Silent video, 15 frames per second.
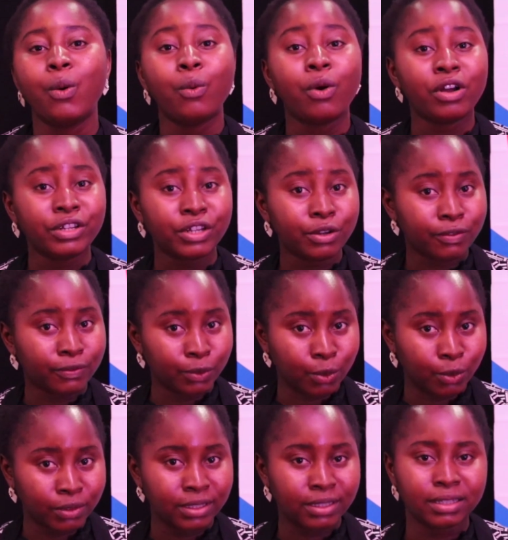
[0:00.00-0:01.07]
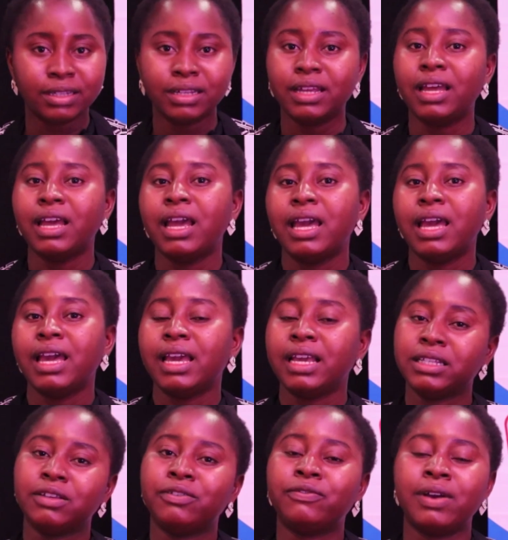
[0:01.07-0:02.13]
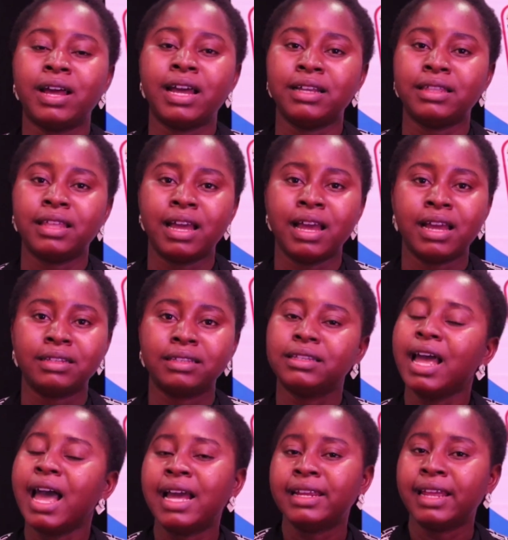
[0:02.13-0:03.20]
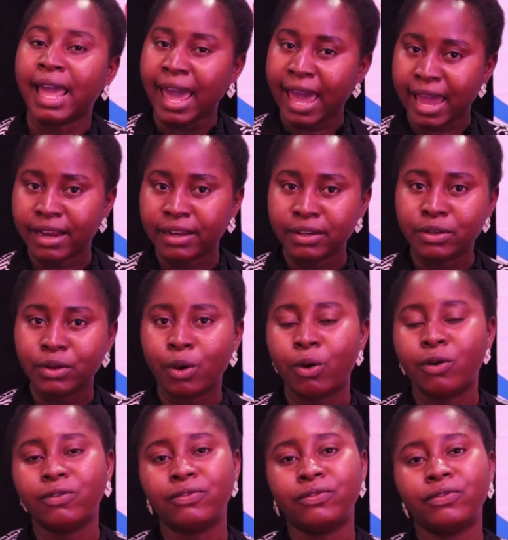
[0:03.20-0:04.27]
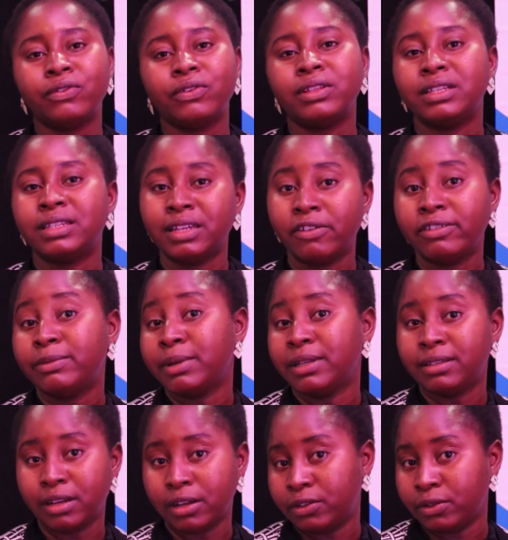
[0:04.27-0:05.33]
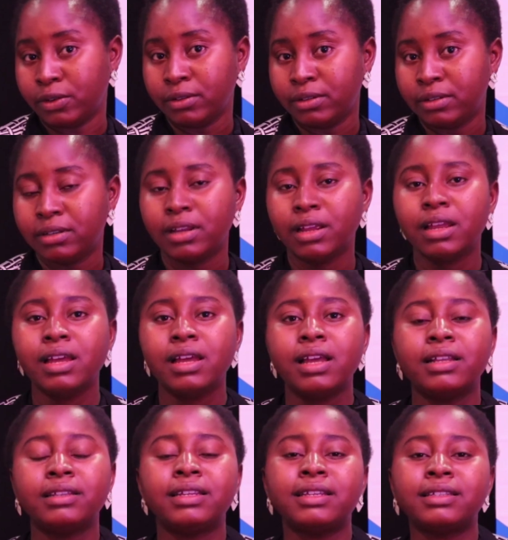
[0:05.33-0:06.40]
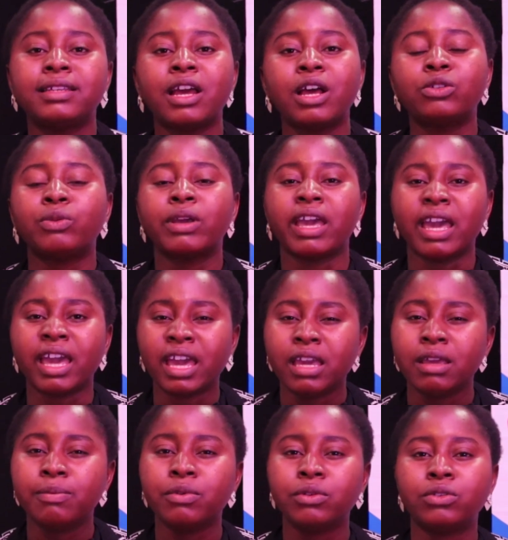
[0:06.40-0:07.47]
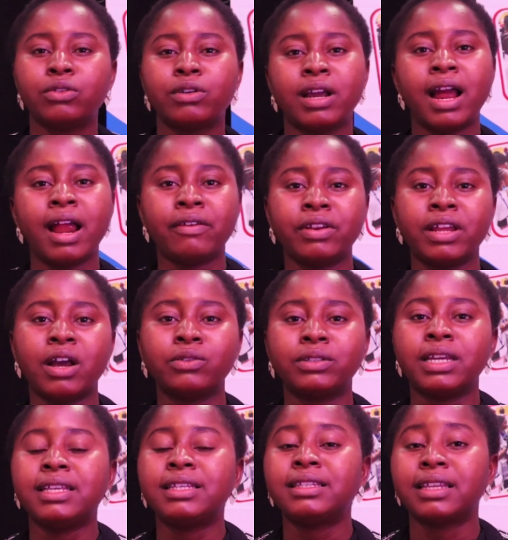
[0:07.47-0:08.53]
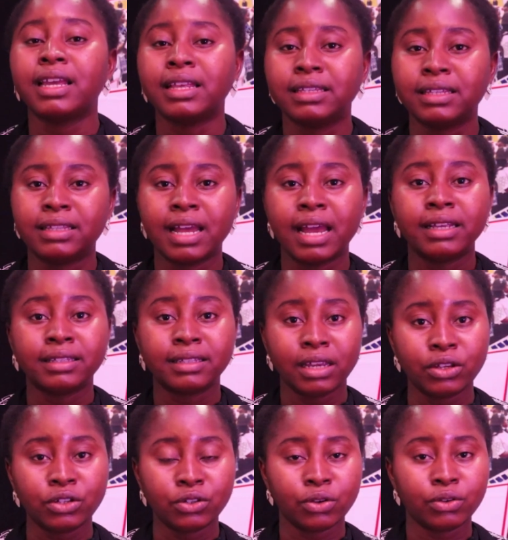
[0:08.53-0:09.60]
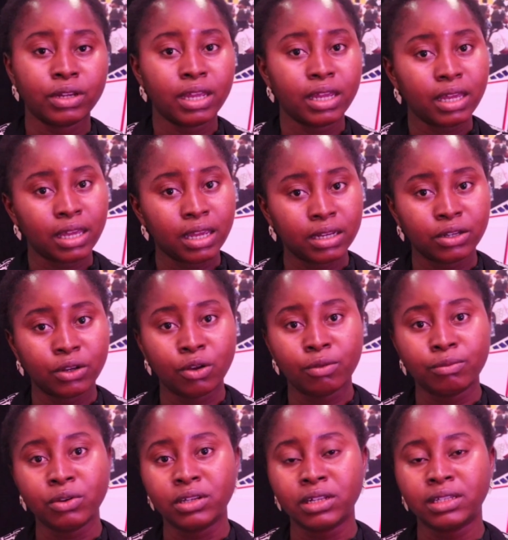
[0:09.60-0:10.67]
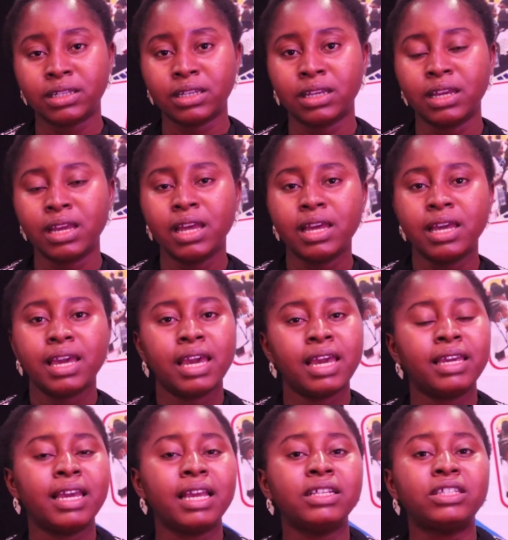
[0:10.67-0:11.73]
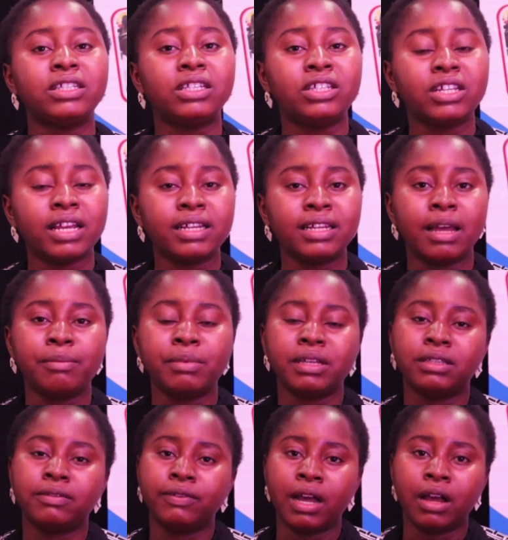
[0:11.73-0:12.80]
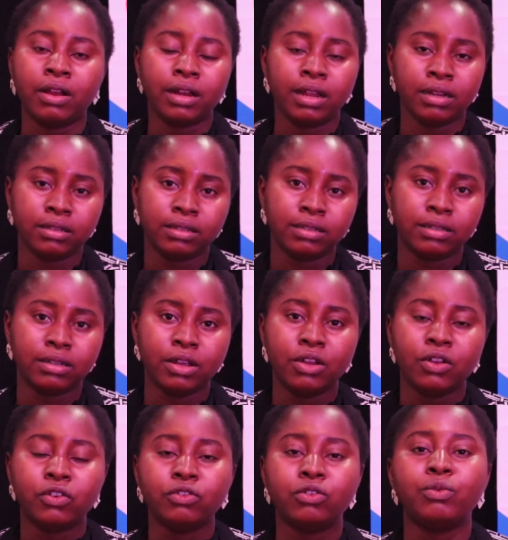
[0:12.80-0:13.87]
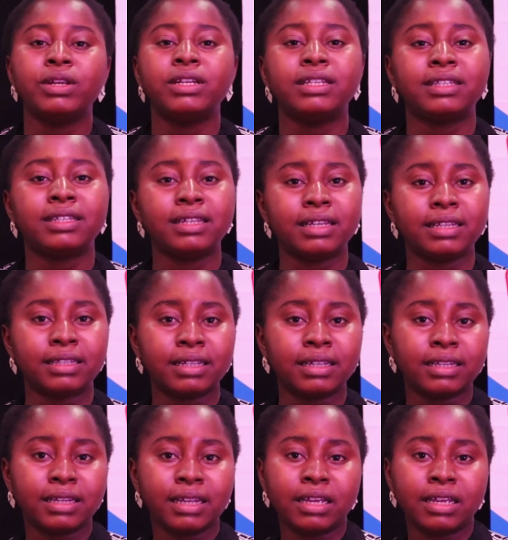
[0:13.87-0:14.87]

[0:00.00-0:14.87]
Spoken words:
Worthy of note is the fact that at the end of the safe space sessions, these girls were able to carry out a sensitization in the community against gender-based violence during the 16